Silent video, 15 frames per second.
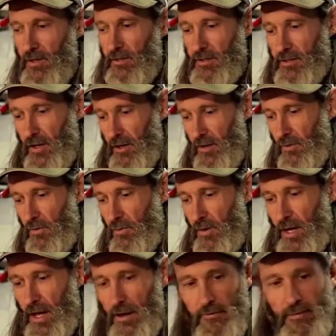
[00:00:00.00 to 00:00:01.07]
So
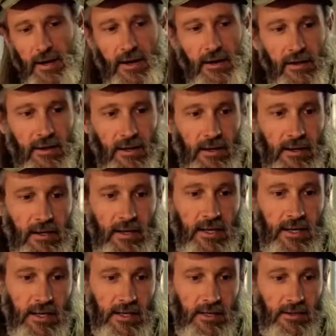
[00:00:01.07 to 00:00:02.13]
what I have here
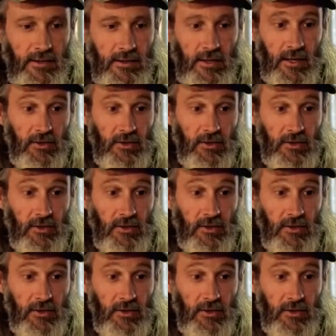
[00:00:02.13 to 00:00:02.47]
is